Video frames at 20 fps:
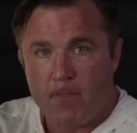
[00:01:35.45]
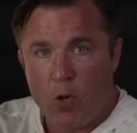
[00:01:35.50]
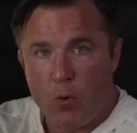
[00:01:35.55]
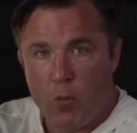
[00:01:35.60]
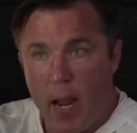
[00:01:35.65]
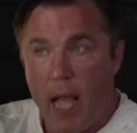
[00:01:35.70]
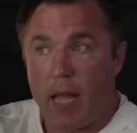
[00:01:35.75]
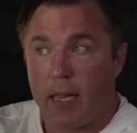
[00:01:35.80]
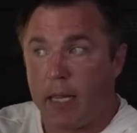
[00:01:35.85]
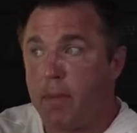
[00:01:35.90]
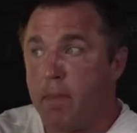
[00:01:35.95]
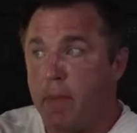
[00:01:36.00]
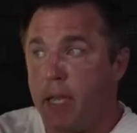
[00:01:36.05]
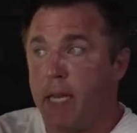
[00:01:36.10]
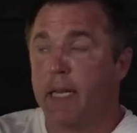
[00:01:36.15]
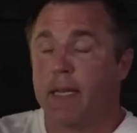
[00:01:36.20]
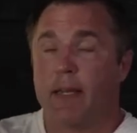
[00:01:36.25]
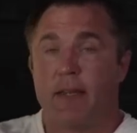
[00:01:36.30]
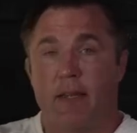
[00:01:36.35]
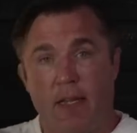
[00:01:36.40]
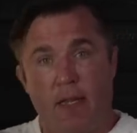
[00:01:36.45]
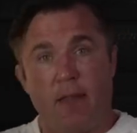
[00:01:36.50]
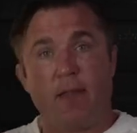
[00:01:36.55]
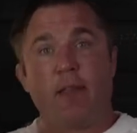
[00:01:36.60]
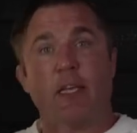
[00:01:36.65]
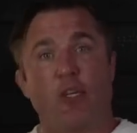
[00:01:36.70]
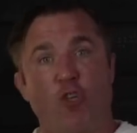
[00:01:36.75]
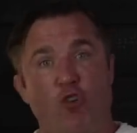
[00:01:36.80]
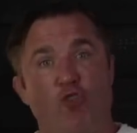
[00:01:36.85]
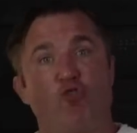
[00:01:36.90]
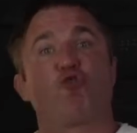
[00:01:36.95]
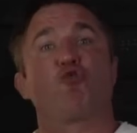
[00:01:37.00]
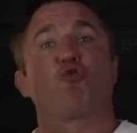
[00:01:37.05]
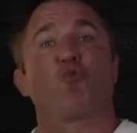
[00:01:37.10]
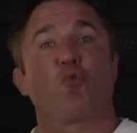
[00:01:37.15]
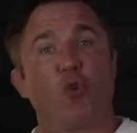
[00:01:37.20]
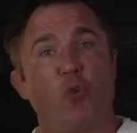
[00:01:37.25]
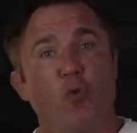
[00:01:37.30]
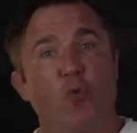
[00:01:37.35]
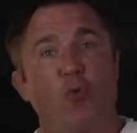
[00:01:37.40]
Reality meaning that it's
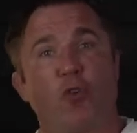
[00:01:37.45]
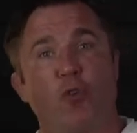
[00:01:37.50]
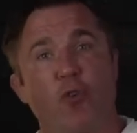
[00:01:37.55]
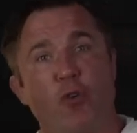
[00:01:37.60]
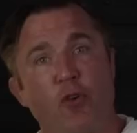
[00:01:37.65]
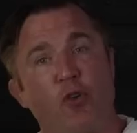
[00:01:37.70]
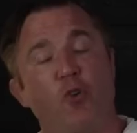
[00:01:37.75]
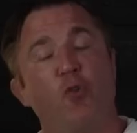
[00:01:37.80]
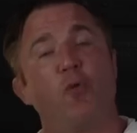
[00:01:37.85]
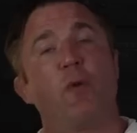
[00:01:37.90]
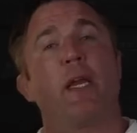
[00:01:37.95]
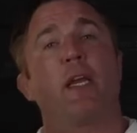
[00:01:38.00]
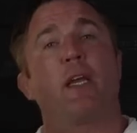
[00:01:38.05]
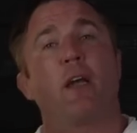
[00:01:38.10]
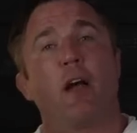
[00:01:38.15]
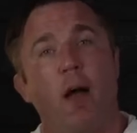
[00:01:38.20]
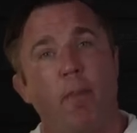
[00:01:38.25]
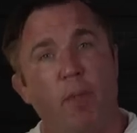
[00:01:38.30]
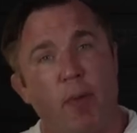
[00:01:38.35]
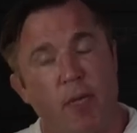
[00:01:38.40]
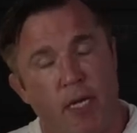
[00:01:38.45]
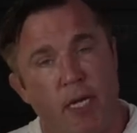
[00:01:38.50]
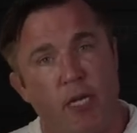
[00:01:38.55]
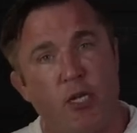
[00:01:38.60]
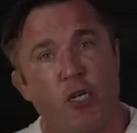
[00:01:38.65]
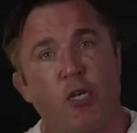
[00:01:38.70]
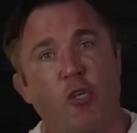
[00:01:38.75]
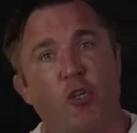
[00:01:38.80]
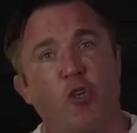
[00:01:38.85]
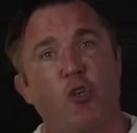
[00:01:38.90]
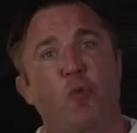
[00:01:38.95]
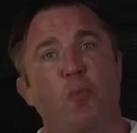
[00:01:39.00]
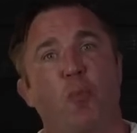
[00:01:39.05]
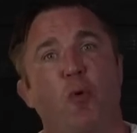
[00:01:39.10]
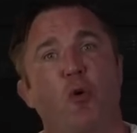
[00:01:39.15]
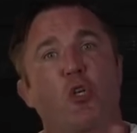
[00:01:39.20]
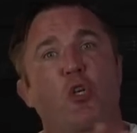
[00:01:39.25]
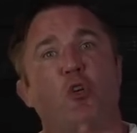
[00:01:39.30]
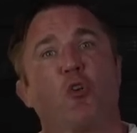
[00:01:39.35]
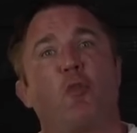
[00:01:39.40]
true. So you're doing a competition. It's a
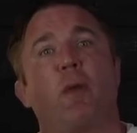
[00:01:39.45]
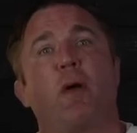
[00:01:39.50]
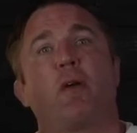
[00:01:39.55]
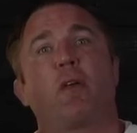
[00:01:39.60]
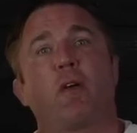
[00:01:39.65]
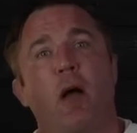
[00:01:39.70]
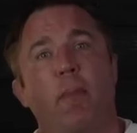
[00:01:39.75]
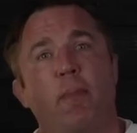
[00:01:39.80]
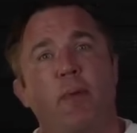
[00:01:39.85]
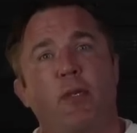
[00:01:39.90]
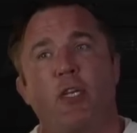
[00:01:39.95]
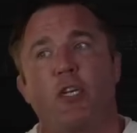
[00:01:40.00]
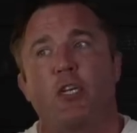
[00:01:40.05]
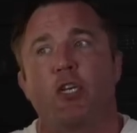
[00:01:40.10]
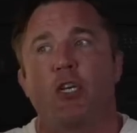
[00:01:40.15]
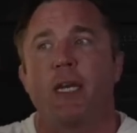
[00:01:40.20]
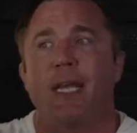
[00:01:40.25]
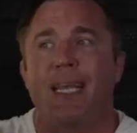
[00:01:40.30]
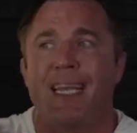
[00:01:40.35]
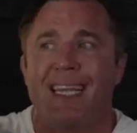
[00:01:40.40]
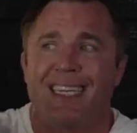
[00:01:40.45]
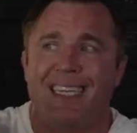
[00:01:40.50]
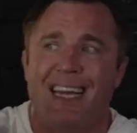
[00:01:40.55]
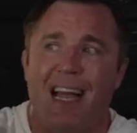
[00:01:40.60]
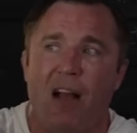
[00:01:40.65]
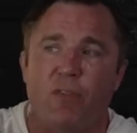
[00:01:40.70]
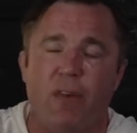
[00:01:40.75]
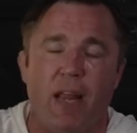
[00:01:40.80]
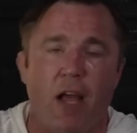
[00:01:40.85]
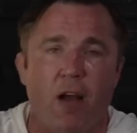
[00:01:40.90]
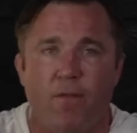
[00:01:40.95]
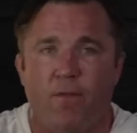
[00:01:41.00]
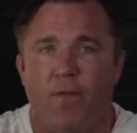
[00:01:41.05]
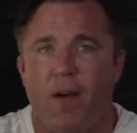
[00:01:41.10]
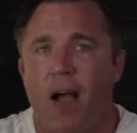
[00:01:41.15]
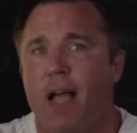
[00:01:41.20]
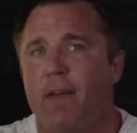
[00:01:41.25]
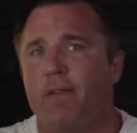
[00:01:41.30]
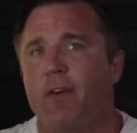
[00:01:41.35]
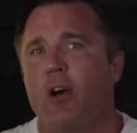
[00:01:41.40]
sports show about competition. He's now down
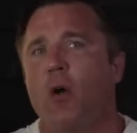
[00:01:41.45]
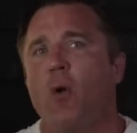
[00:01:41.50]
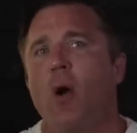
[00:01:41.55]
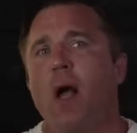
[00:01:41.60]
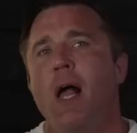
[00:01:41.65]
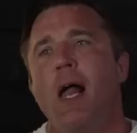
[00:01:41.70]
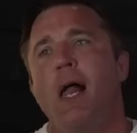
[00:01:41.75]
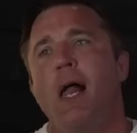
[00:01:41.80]
5-0.